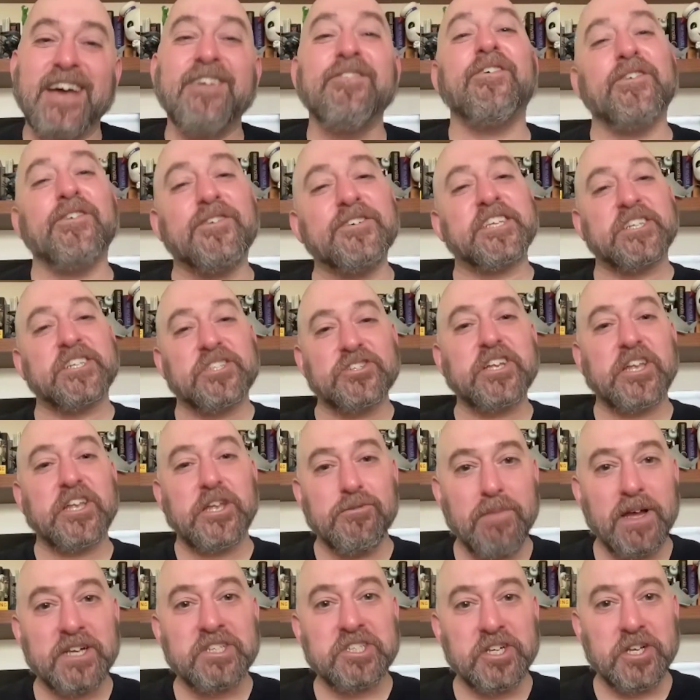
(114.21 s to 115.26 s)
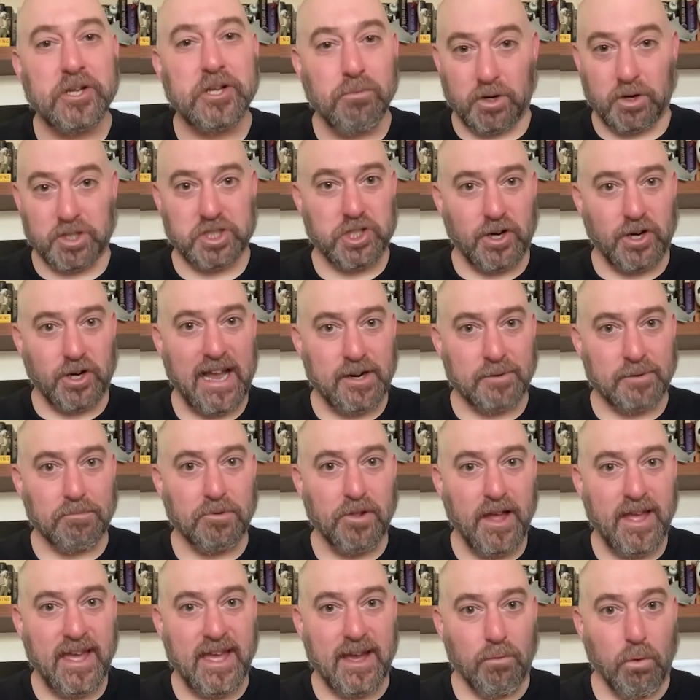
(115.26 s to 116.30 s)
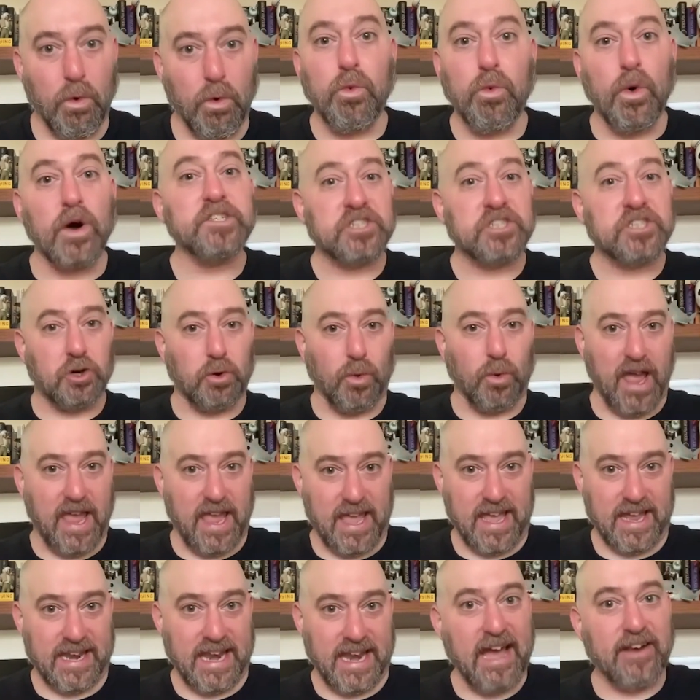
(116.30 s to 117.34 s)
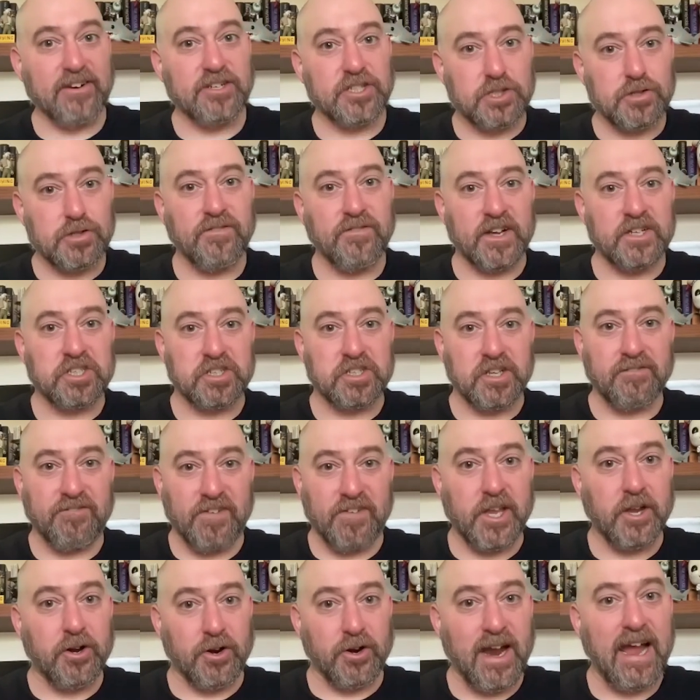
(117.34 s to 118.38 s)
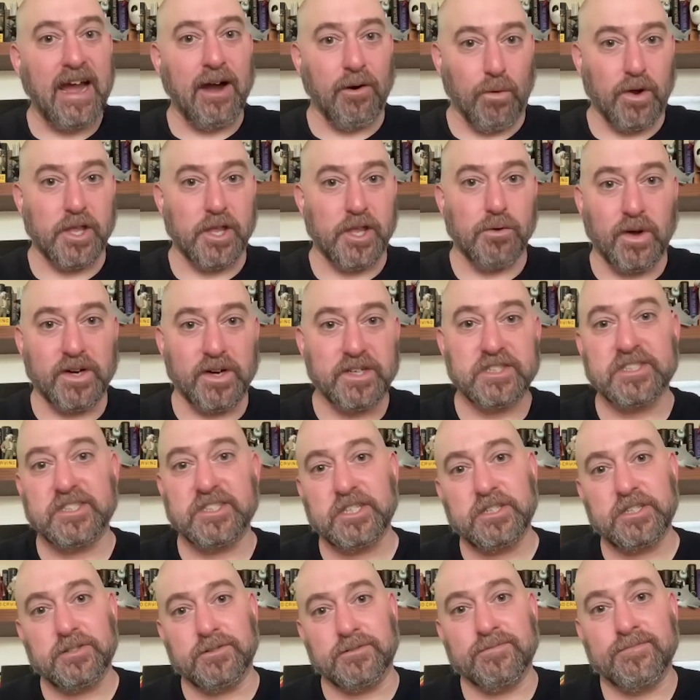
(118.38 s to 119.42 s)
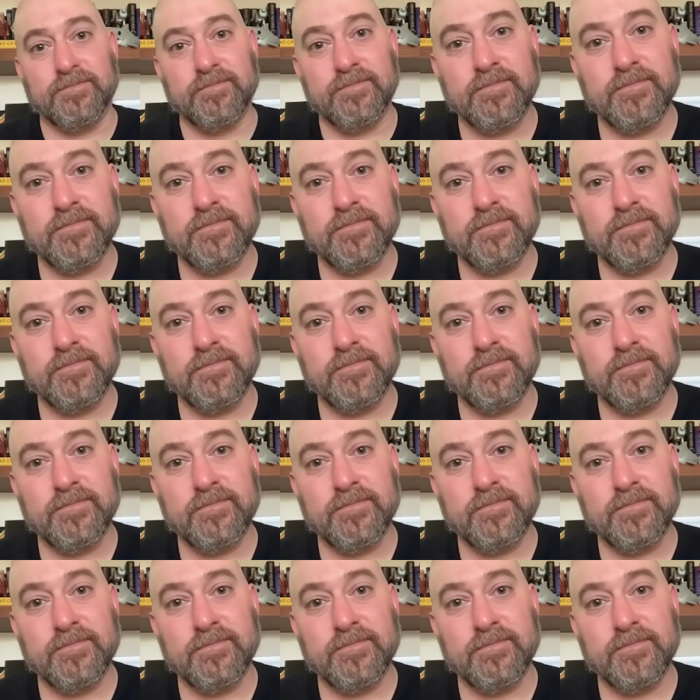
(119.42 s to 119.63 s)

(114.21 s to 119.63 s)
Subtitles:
Well, it's interesting. You mentioned you weren't sure how to play it. What was your way in? How did you eventually figure out what you wanted to do?